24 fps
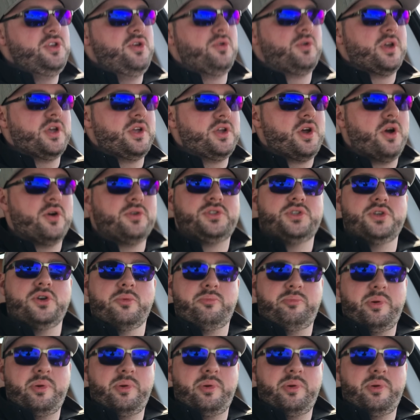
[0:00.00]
you can go to